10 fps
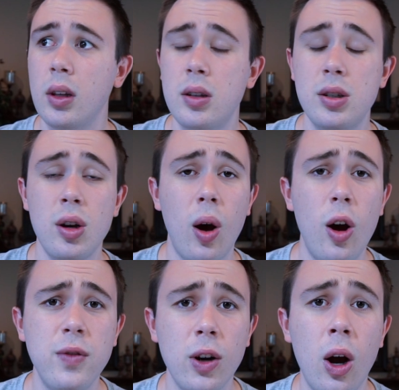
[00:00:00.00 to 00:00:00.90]
So
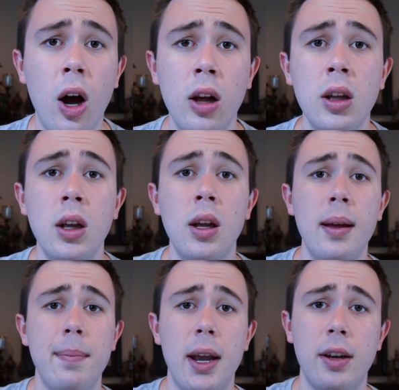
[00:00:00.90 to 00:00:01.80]
overall,
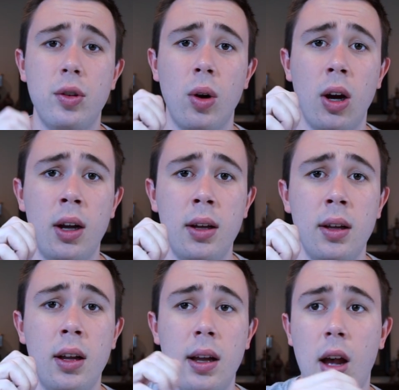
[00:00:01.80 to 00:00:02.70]
Pandora,
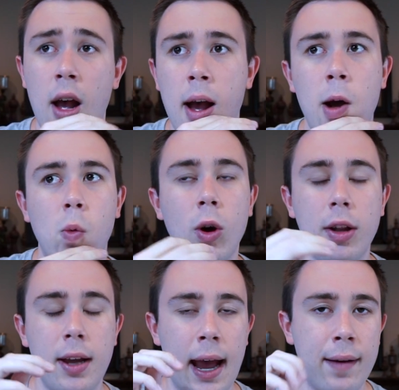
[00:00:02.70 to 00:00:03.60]

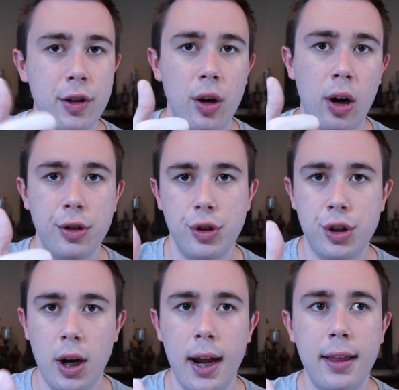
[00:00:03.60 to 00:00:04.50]
World of Avatar,
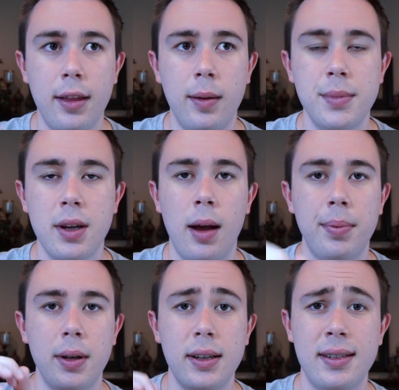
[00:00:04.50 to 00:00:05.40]
giant thumbs
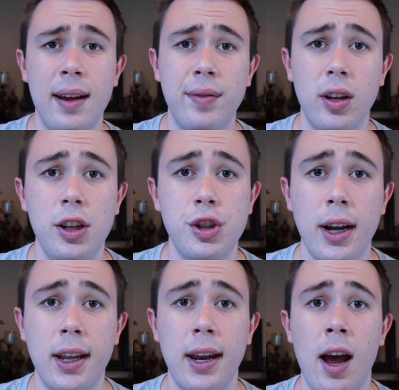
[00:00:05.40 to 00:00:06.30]
up. Definitely
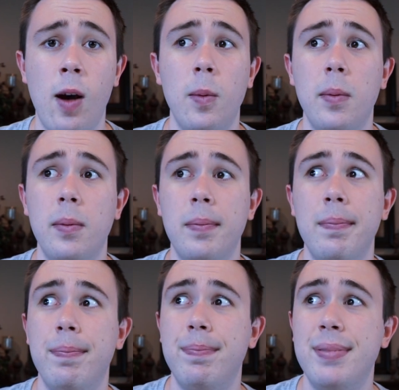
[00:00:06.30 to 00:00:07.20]
check it out.
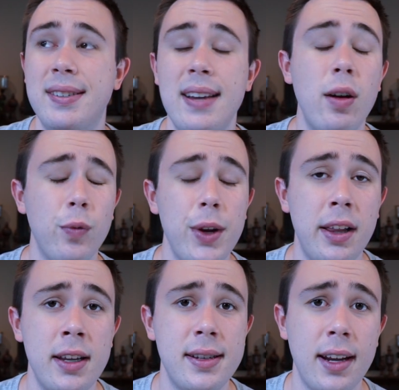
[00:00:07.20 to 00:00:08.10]
Set
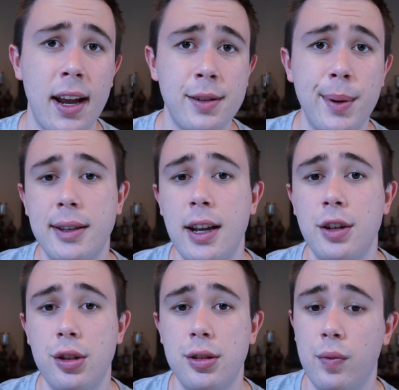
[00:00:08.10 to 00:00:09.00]
realistic
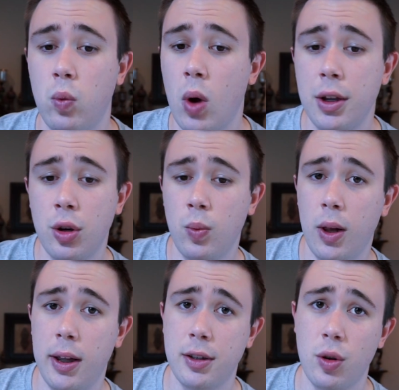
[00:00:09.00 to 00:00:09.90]
expectations of what you're
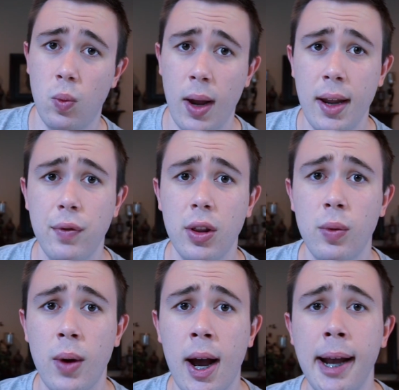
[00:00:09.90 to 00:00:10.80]
willing to wait for the
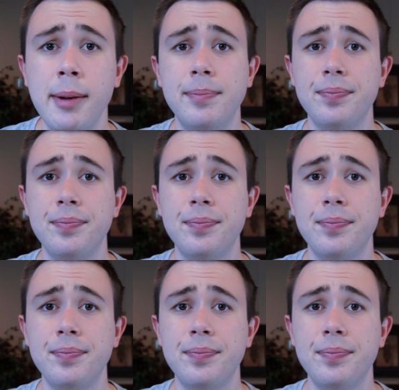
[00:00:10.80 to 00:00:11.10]
ride,